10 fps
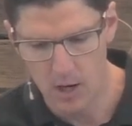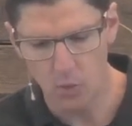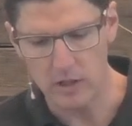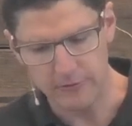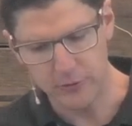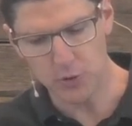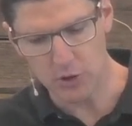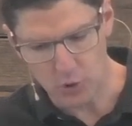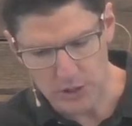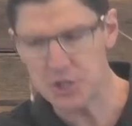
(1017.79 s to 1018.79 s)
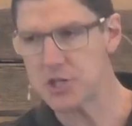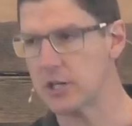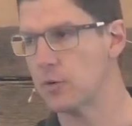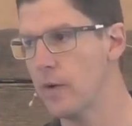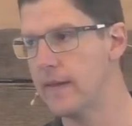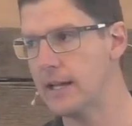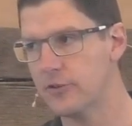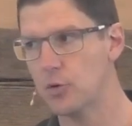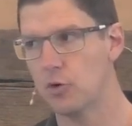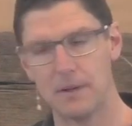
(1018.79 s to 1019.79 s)
well, if you're a Christian, well, then
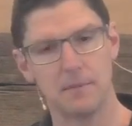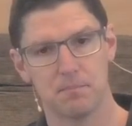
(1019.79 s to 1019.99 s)
that's a real big